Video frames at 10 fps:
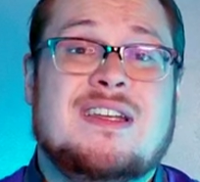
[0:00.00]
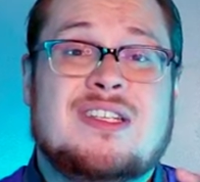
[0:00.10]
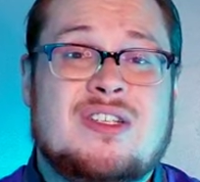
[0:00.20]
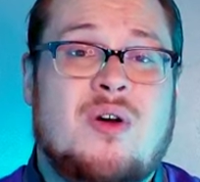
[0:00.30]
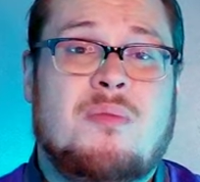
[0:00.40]

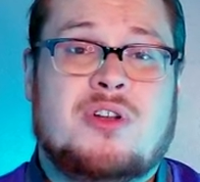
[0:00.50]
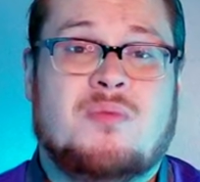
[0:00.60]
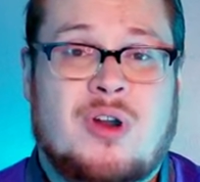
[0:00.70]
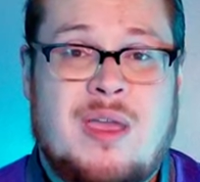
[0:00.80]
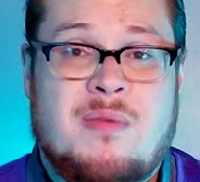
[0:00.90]
So much
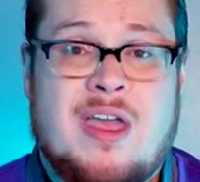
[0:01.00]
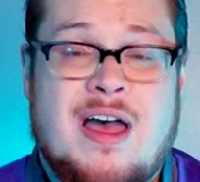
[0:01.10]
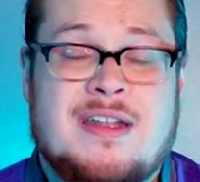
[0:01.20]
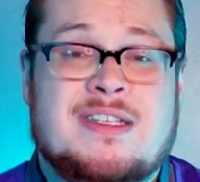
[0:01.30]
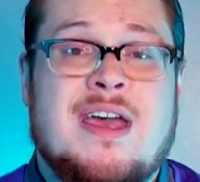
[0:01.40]
more Game of
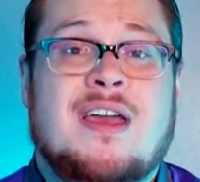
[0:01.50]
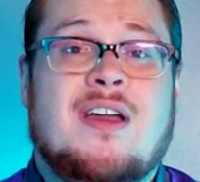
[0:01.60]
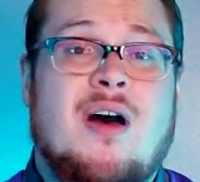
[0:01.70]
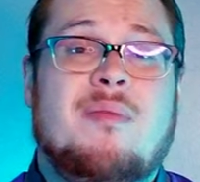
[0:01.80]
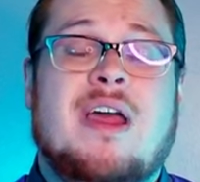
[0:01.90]
Gods
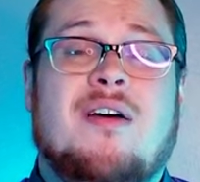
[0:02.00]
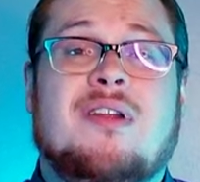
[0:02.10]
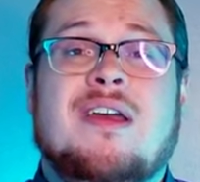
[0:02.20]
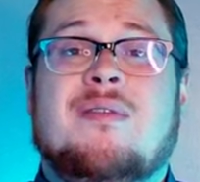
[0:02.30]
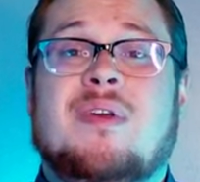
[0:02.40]
coming out
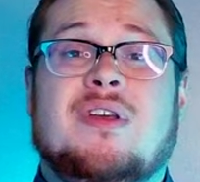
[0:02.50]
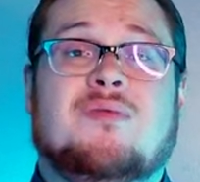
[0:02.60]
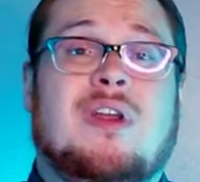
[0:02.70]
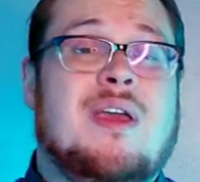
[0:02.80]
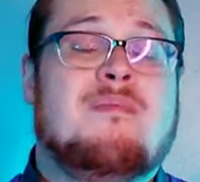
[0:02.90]
because
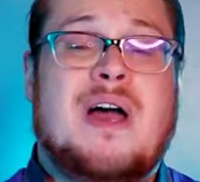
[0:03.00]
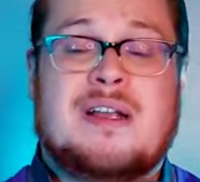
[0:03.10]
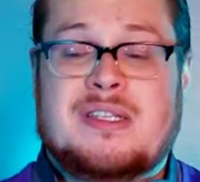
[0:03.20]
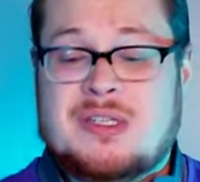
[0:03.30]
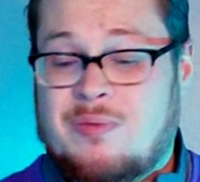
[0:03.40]
we're getting
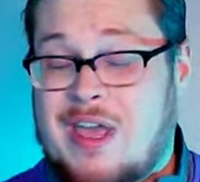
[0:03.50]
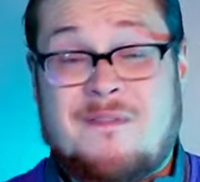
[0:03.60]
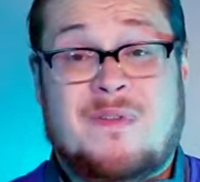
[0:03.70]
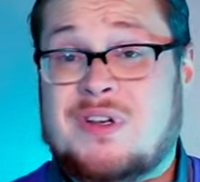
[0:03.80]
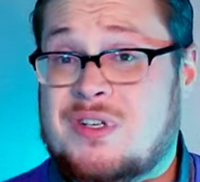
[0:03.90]
boxes and we got
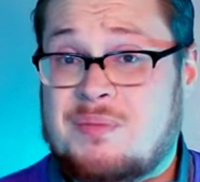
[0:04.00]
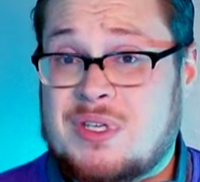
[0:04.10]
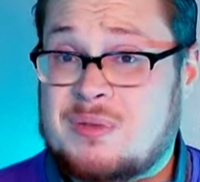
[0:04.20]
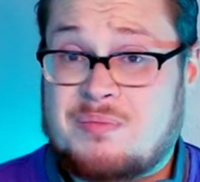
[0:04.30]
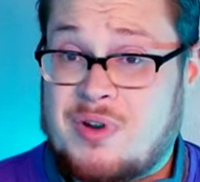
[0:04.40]
to finish up
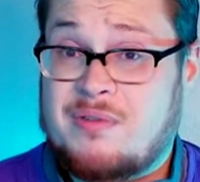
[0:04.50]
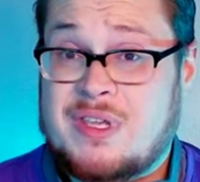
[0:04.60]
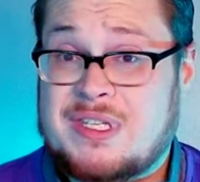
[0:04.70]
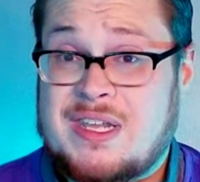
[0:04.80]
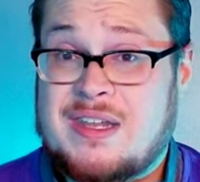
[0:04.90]
this
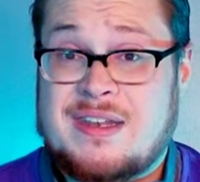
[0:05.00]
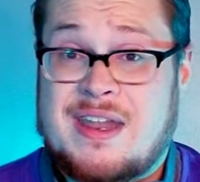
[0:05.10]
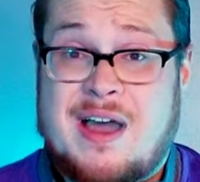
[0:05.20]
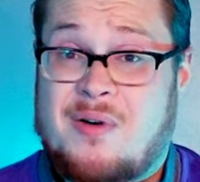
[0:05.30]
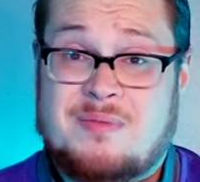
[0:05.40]
pre-release kit. And
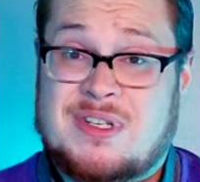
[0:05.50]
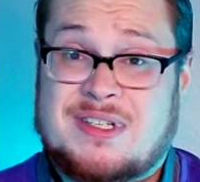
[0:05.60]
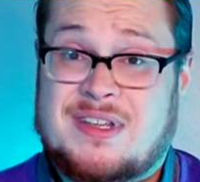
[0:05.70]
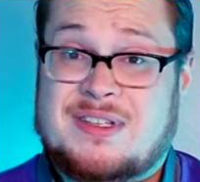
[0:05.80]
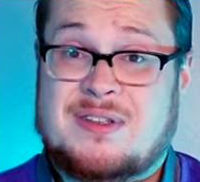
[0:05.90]
now I'm
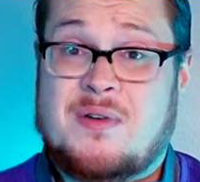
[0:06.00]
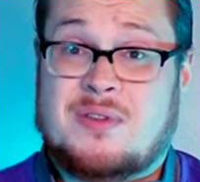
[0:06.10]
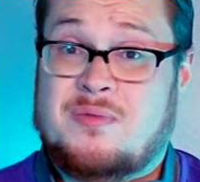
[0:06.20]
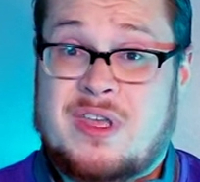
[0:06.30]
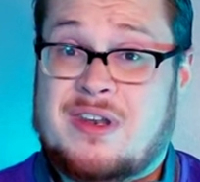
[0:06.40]
just like stoked.
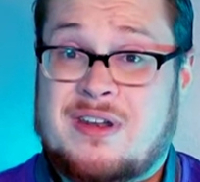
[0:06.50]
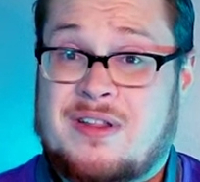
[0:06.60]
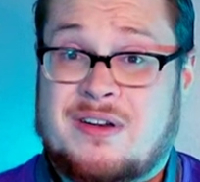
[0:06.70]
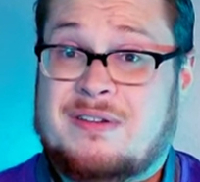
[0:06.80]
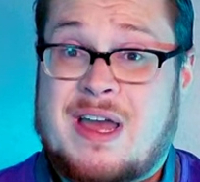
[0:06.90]
Do we get
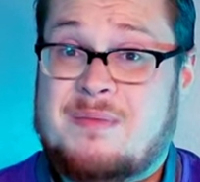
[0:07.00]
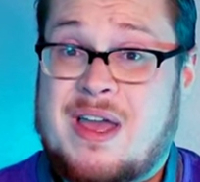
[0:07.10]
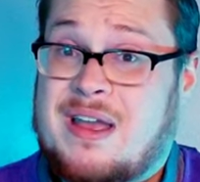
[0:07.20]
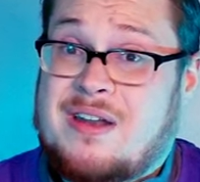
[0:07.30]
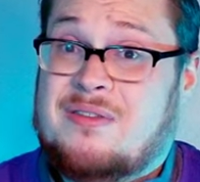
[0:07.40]
another God
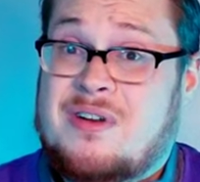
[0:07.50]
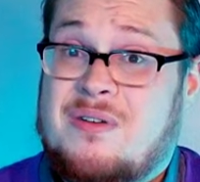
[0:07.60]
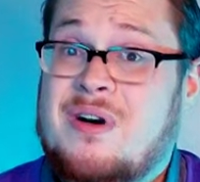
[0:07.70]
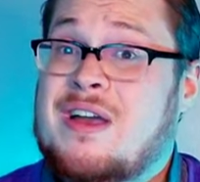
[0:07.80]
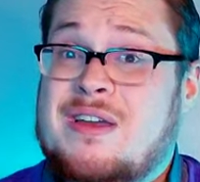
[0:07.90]
Pack? I don't know.